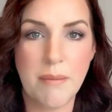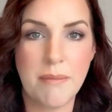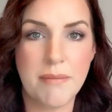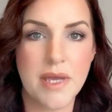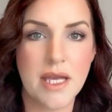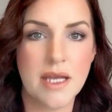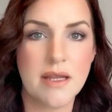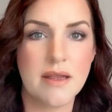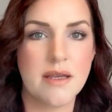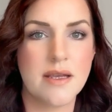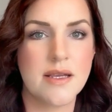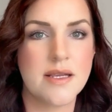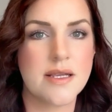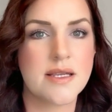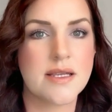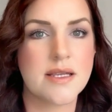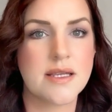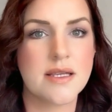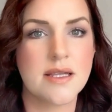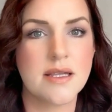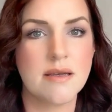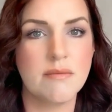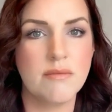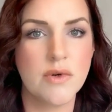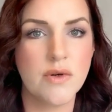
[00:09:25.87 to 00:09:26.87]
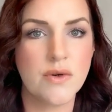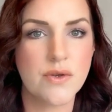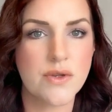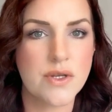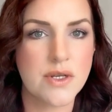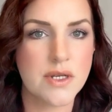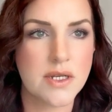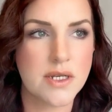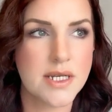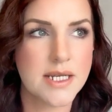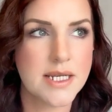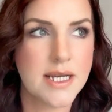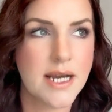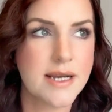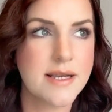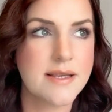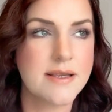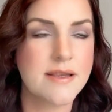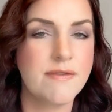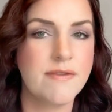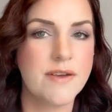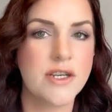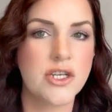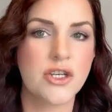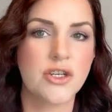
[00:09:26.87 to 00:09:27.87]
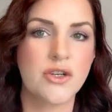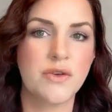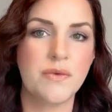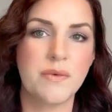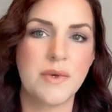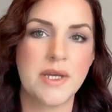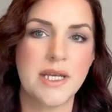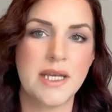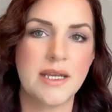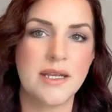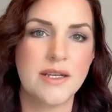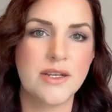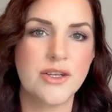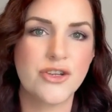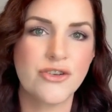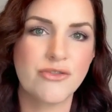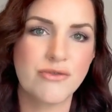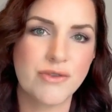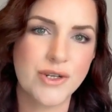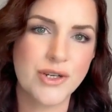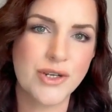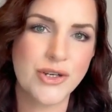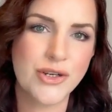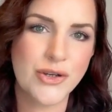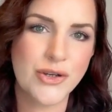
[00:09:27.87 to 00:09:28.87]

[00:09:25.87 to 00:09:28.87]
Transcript: make this the most tax efficient way to run